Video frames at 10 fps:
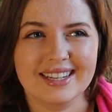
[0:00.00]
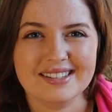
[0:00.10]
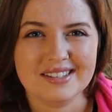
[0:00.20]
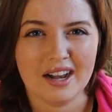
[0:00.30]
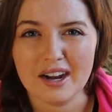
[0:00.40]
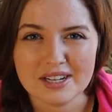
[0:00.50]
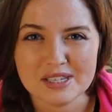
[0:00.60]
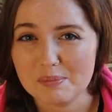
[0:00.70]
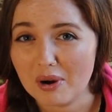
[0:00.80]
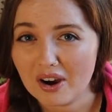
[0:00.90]

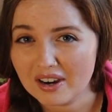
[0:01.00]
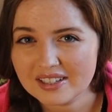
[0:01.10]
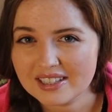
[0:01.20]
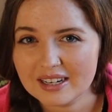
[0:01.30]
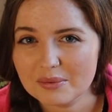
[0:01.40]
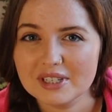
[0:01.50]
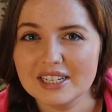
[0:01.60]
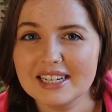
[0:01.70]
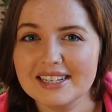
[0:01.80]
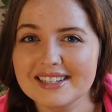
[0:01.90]
size pot that it would
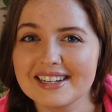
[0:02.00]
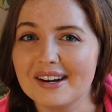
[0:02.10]
need.